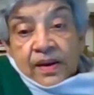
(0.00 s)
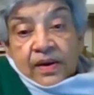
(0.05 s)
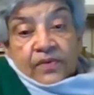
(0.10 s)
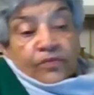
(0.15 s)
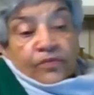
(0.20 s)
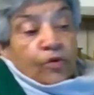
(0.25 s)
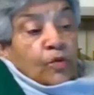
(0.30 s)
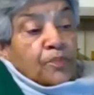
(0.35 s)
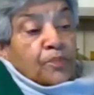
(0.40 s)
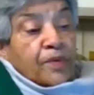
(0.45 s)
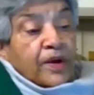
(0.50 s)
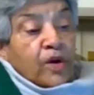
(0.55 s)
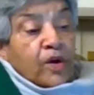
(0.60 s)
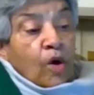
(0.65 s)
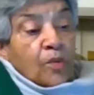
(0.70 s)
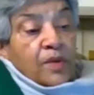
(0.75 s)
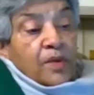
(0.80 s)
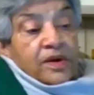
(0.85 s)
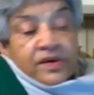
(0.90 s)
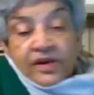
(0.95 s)
food
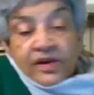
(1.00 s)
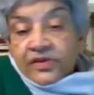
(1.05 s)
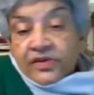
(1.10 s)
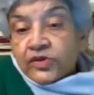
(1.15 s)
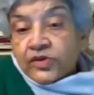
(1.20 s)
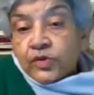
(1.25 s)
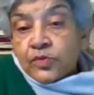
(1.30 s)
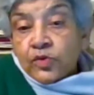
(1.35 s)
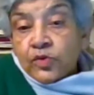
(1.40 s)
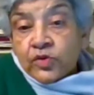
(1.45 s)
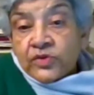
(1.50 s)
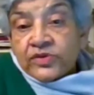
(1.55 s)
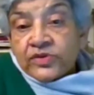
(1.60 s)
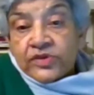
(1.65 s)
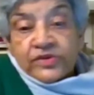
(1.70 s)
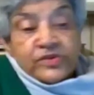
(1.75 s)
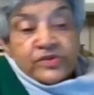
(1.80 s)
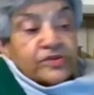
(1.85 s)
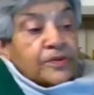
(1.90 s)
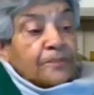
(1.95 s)
procurement and distribution
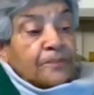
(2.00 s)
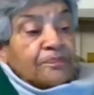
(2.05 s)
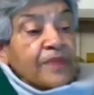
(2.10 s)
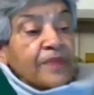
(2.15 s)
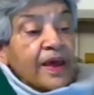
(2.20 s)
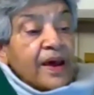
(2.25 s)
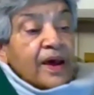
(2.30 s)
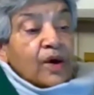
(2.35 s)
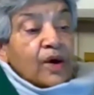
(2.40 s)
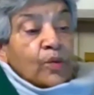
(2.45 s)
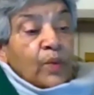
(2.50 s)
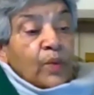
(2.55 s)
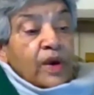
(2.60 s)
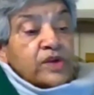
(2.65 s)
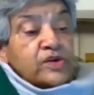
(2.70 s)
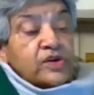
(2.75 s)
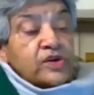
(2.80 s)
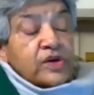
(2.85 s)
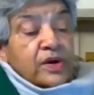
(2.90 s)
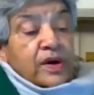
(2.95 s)
system,
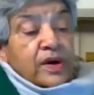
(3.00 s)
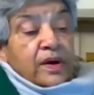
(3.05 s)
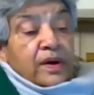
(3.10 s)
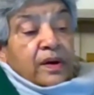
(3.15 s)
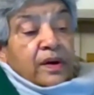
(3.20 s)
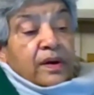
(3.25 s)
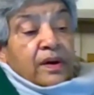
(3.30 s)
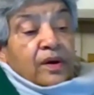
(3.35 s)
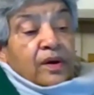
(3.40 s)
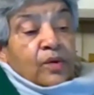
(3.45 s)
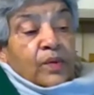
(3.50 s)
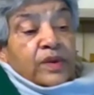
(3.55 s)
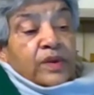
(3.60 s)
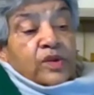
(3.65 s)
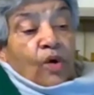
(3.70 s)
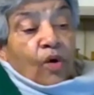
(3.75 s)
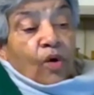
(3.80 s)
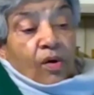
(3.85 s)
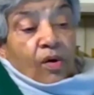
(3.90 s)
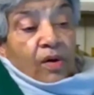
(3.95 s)
which, with
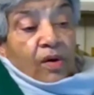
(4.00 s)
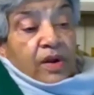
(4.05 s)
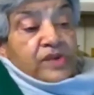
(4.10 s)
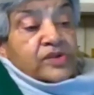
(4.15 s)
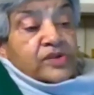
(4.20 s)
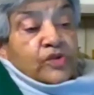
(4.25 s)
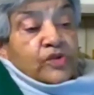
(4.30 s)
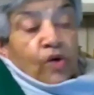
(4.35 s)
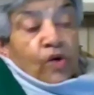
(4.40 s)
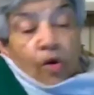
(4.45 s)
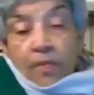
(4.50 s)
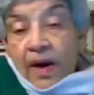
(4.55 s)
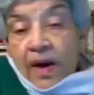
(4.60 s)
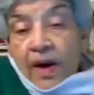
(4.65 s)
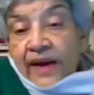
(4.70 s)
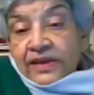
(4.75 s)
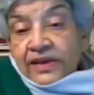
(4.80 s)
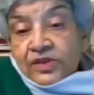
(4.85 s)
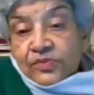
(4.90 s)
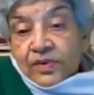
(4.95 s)
all its
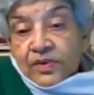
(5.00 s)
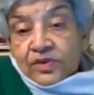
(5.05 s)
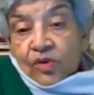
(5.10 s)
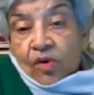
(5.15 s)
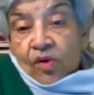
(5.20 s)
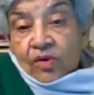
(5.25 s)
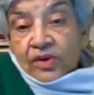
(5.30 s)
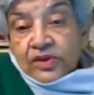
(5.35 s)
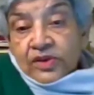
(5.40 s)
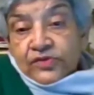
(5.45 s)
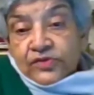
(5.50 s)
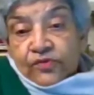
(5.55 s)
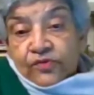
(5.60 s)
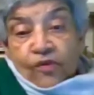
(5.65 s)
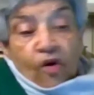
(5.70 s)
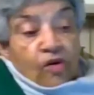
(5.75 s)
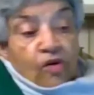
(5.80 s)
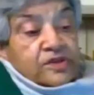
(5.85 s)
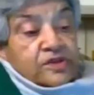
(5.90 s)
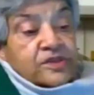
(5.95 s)
drawbacks, with all its
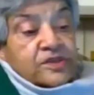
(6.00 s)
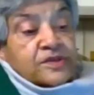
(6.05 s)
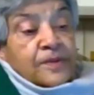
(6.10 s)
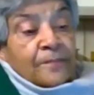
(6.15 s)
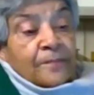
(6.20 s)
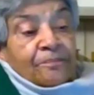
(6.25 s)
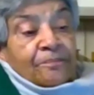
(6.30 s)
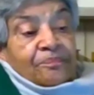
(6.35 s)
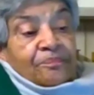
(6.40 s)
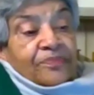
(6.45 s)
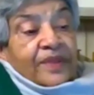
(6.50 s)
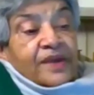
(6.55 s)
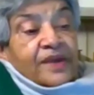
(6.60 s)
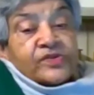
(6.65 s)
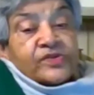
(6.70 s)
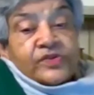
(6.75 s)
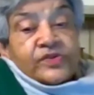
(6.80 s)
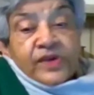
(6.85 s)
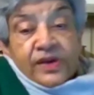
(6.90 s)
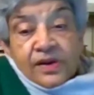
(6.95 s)
faults, it
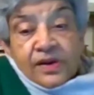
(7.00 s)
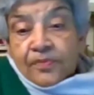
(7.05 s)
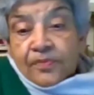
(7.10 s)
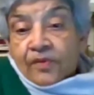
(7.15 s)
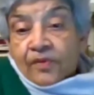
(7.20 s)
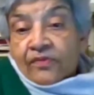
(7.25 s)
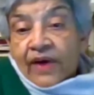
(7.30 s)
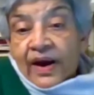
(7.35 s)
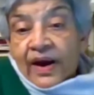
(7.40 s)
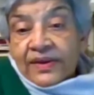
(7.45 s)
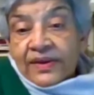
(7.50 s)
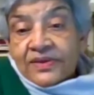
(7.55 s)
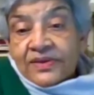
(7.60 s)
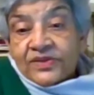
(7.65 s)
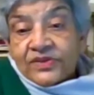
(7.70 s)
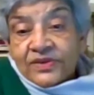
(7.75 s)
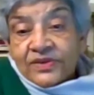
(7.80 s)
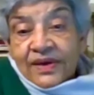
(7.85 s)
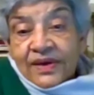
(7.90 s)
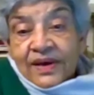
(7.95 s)
still
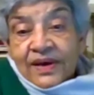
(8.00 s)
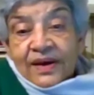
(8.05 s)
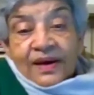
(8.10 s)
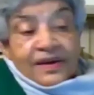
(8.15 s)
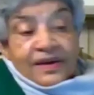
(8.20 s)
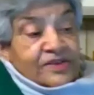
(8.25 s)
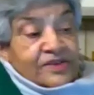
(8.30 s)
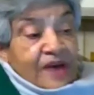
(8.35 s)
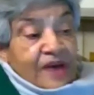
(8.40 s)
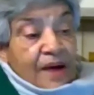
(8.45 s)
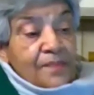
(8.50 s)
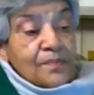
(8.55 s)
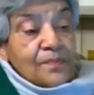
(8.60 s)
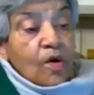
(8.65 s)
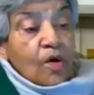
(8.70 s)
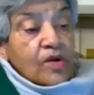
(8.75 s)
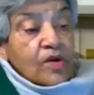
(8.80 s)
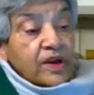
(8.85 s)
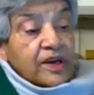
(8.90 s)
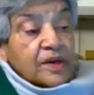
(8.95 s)
provides some
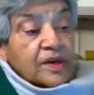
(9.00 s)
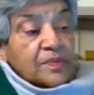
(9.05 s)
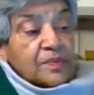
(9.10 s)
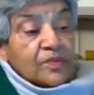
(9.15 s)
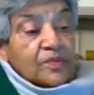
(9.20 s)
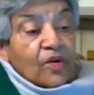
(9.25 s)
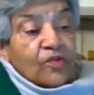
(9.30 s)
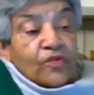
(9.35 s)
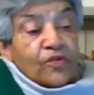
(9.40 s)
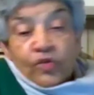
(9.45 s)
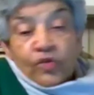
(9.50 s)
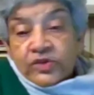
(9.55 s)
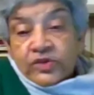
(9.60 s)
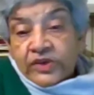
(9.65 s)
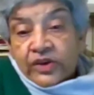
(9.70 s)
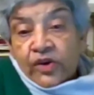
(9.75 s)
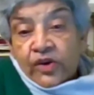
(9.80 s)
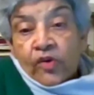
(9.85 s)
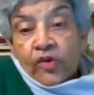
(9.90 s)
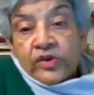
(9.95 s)
modicum of food
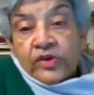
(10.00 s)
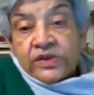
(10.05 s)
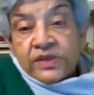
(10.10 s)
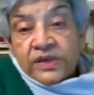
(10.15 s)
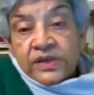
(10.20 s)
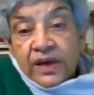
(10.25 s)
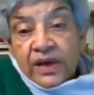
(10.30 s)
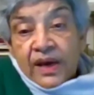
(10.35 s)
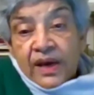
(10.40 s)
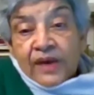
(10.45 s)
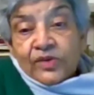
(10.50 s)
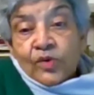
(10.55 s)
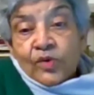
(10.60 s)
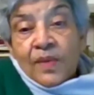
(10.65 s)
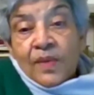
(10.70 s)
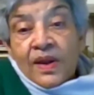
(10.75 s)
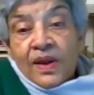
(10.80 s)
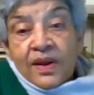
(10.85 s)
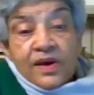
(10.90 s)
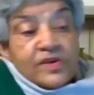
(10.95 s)
security to
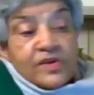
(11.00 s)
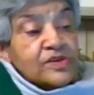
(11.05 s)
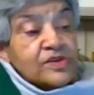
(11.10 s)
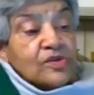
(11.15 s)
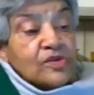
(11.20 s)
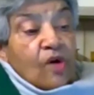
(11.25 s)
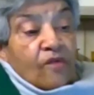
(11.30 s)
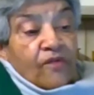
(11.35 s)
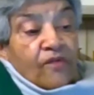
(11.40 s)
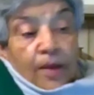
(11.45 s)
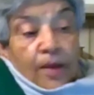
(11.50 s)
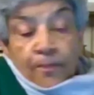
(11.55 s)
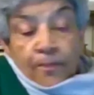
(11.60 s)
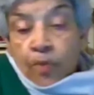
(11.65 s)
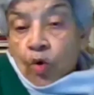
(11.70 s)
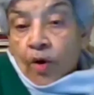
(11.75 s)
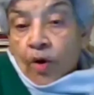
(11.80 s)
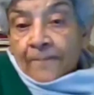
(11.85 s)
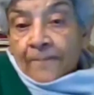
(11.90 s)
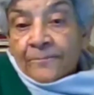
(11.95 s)
millions of our
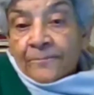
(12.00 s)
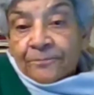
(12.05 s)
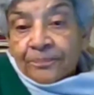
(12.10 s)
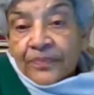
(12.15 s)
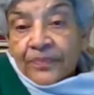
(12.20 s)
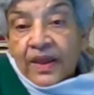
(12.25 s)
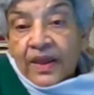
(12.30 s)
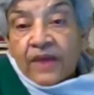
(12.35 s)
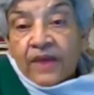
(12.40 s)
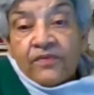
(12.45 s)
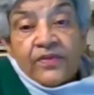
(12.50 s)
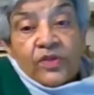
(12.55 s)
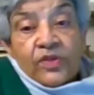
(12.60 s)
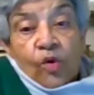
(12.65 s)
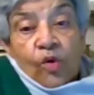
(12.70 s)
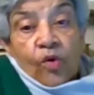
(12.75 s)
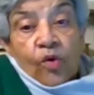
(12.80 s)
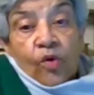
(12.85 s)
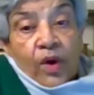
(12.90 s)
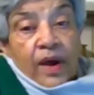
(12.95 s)
poor, even
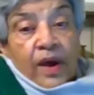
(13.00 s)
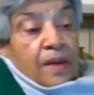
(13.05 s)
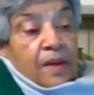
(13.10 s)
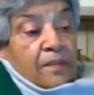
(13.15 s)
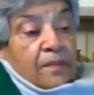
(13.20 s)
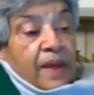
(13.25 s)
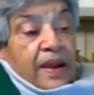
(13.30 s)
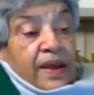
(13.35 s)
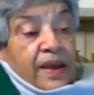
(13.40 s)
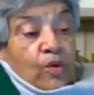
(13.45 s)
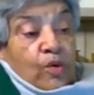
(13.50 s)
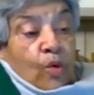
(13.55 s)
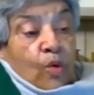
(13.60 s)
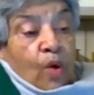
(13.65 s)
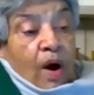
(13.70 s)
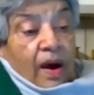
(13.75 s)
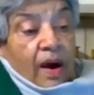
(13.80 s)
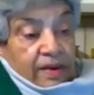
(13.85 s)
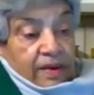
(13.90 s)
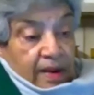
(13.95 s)
though many who
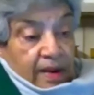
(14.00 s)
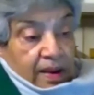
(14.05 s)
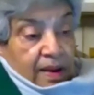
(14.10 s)
are